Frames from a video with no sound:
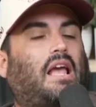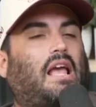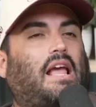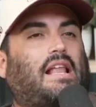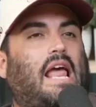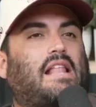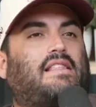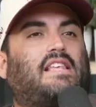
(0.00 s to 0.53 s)

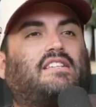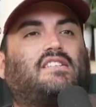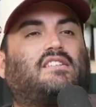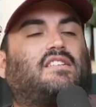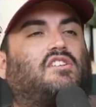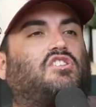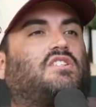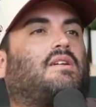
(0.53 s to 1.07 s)
and this is
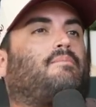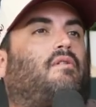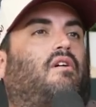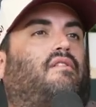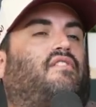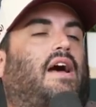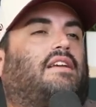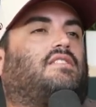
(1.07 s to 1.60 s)
such simple
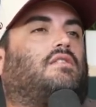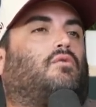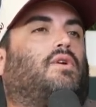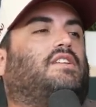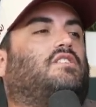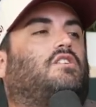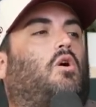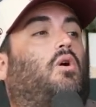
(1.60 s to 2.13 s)
advice, and the
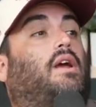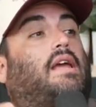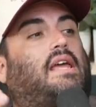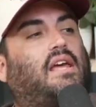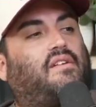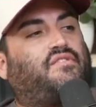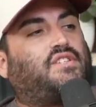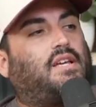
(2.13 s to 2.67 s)
reason no one
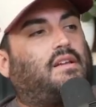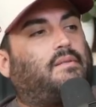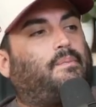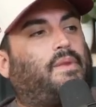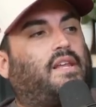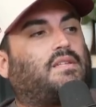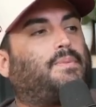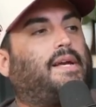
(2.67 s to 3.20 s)
gives it
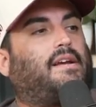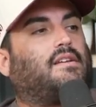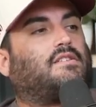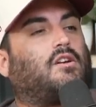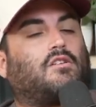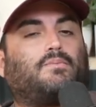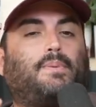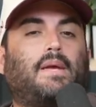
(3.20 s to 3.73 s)
is because
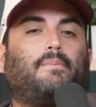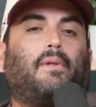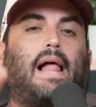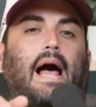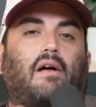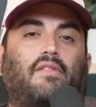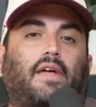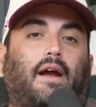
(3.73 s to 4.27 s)
there's people
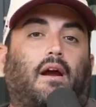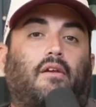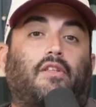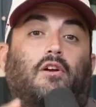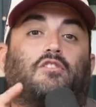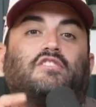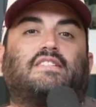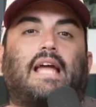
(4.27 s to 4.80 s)
out there,
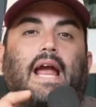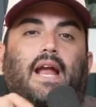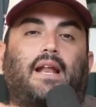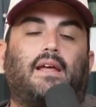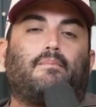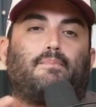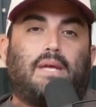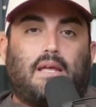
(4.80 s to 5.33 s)
there's
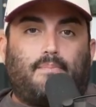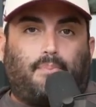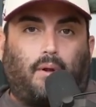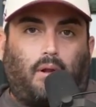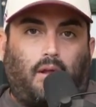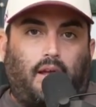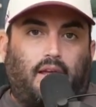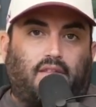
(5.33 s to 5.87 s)
dating
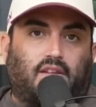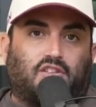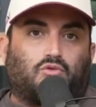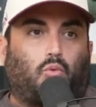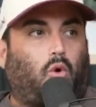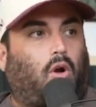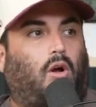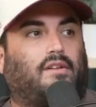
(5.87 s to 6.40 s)
people in this
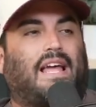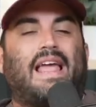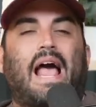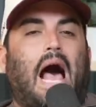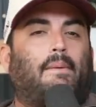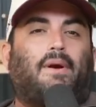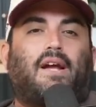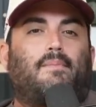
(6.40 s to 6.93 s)
world.
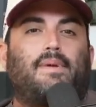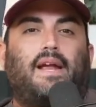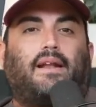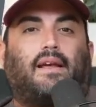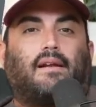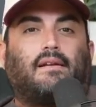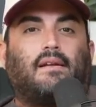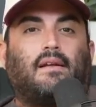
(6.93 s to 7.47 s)
I'm a
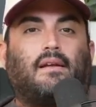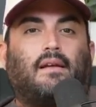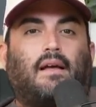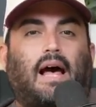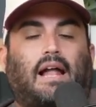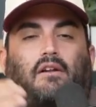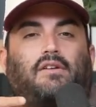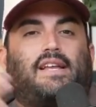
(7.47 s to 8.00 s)
comedian.
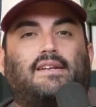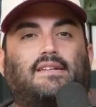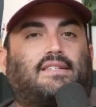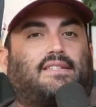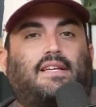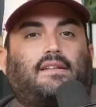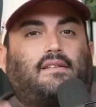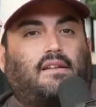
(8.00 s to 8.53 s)
I don't need to
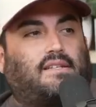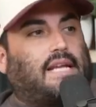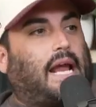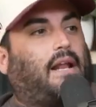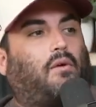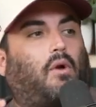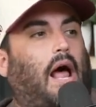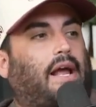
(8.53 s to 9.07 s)
sit in the
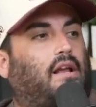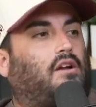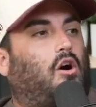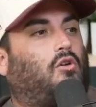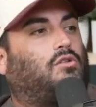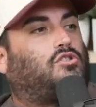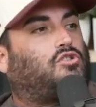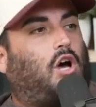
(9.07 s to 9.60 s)
dating world. I can
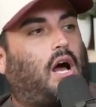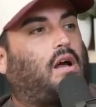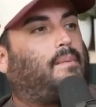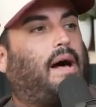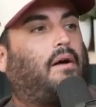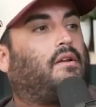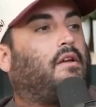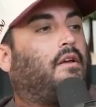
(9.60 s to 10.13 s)
go and talk
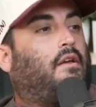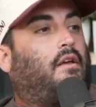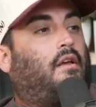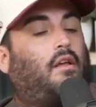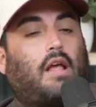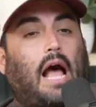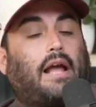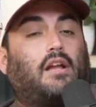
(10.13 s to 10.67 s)
about,
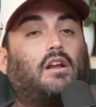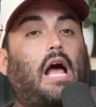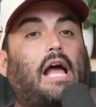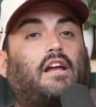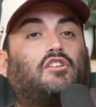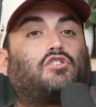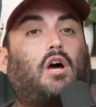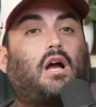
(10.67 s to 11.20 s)
I
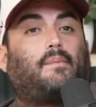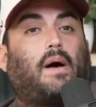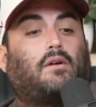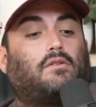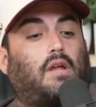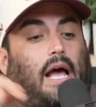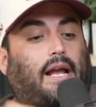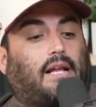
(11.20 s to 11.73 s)

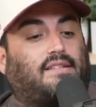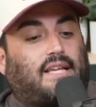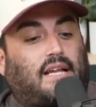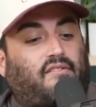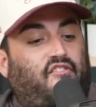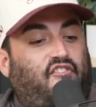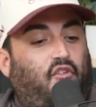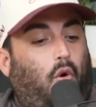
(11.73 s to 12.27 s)
got
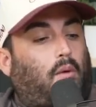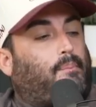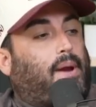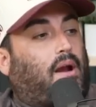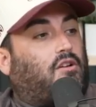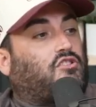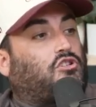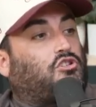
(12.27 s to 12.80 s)
sent 4
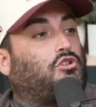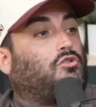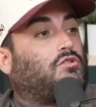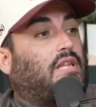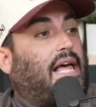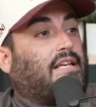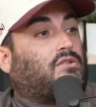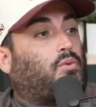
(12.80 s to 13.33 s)
pairs of shoes
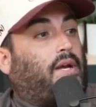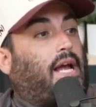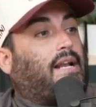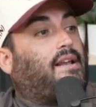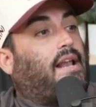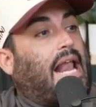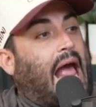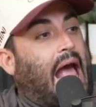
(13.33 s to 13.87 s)
last week. I
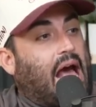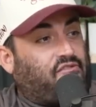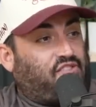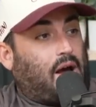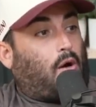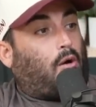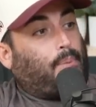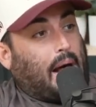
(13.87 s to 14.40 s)
did a
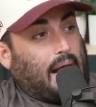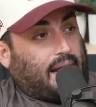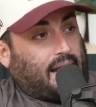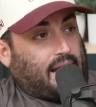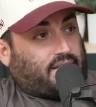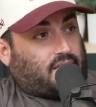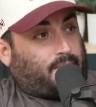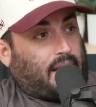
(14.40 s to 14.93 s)
half-hour podcast